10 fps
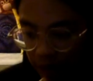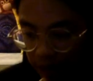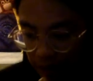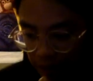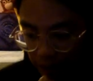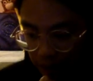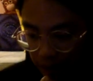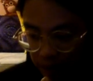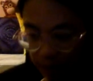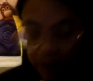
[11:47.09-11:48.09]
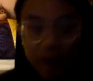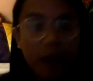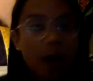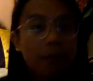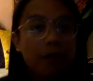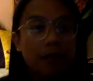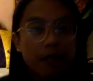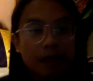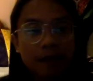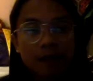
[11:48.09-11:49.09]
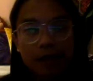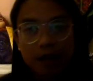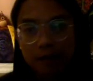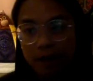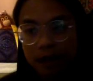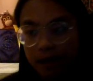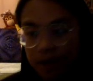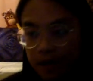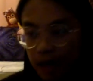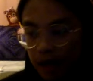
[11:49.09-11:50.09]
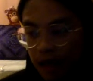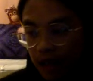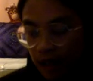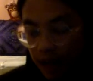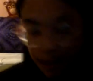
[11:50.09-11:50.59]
that took place that could have harmed yourself or someone else. I